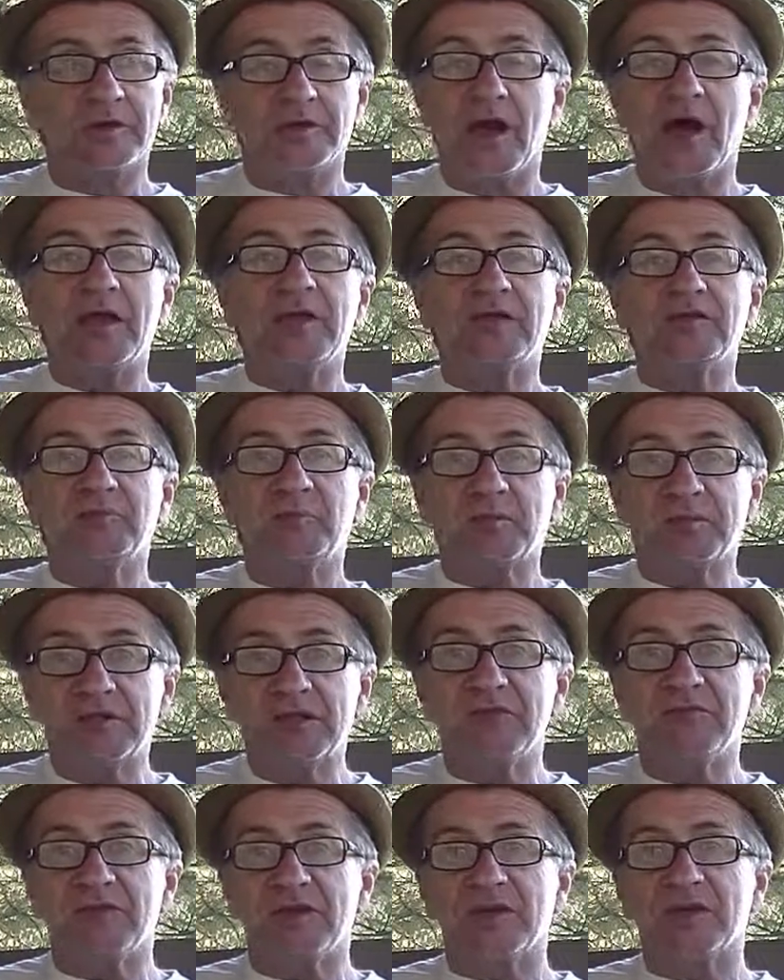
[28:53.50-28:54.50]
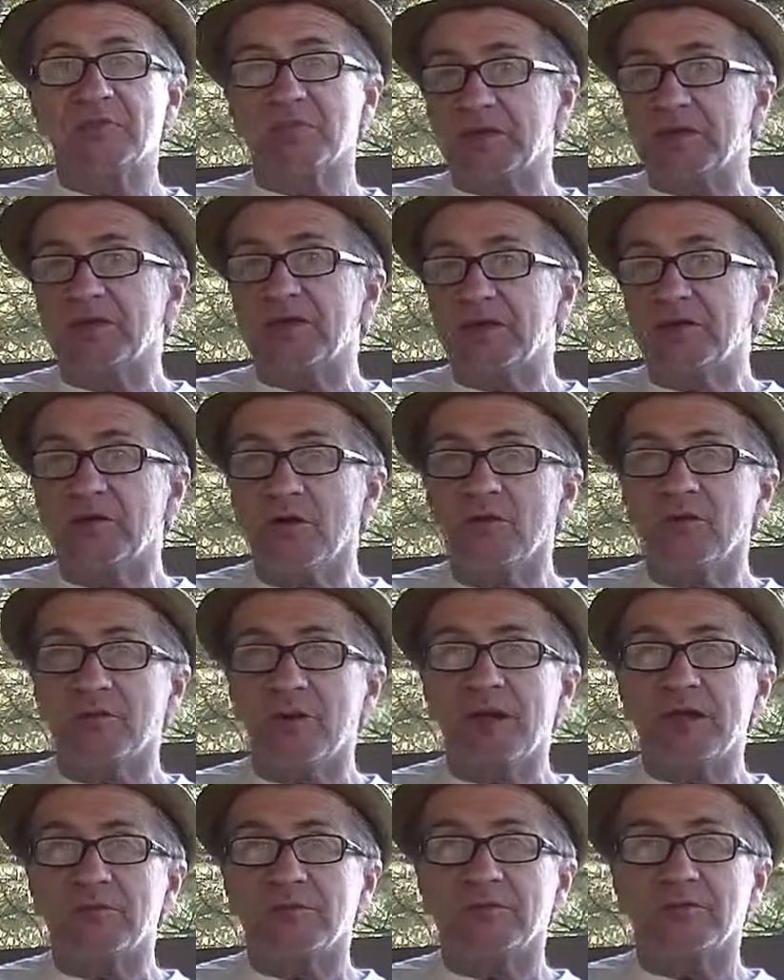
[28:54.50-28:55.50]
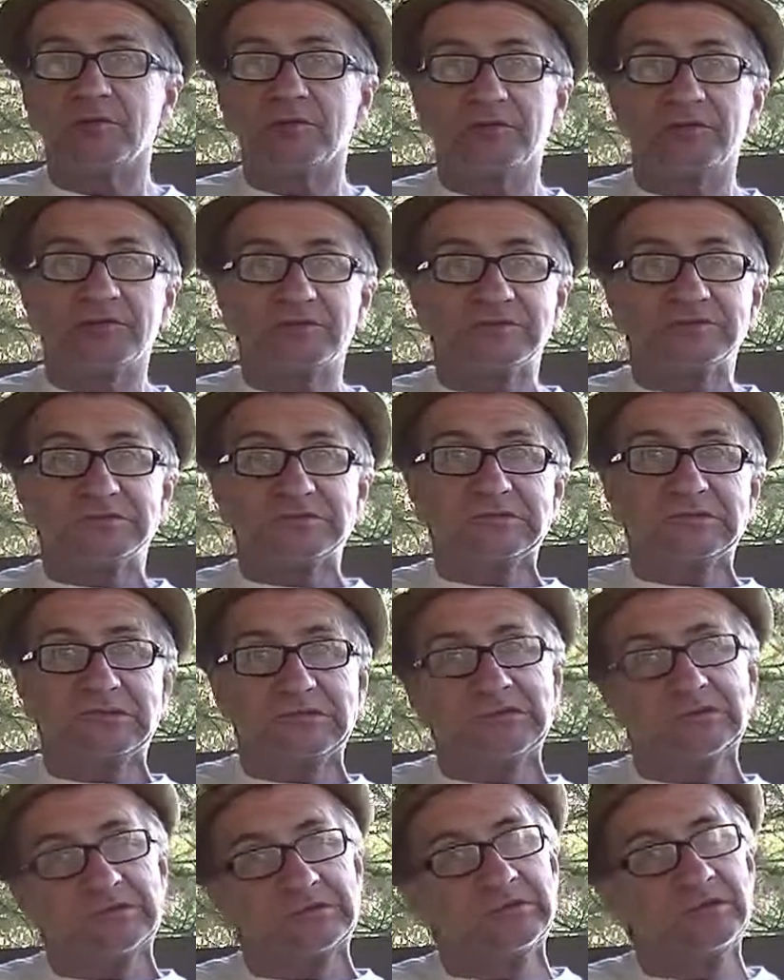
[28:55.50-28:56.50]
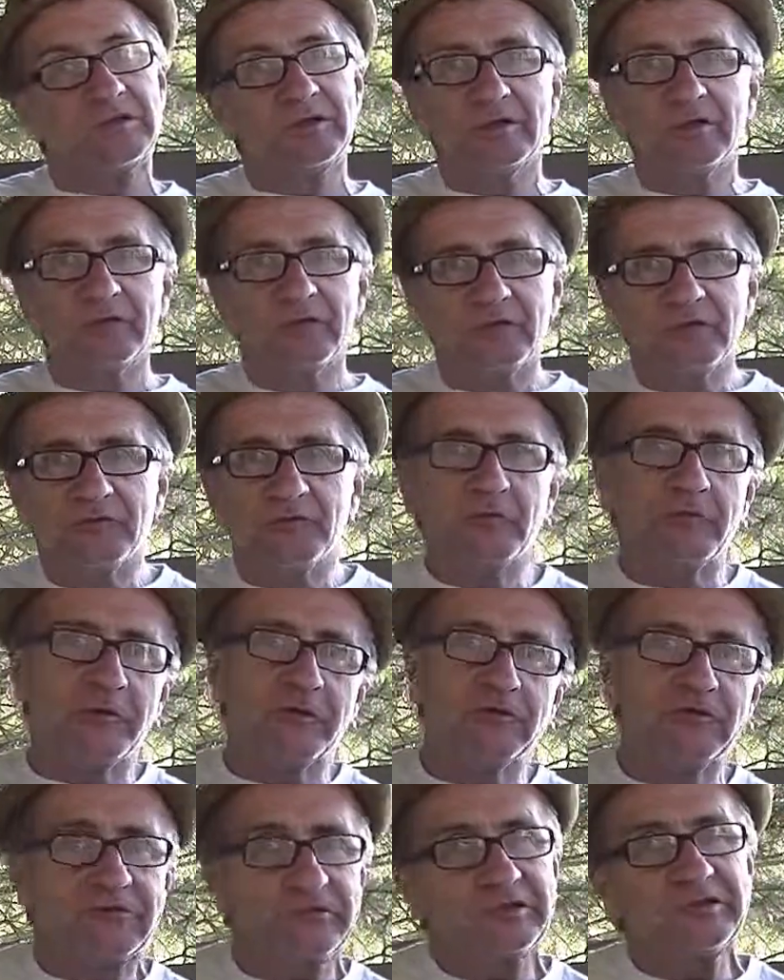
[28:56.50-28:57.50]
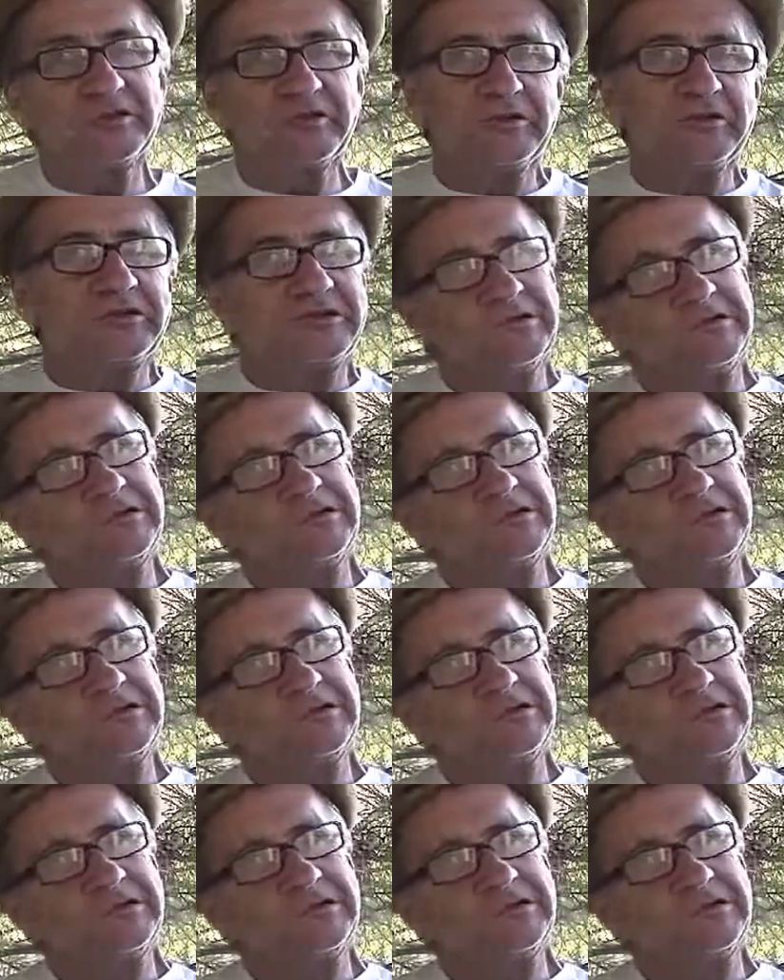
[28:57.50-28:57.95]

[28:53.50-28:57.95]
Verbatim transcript: Not as believing it, but they know the Bible. for whatever reason.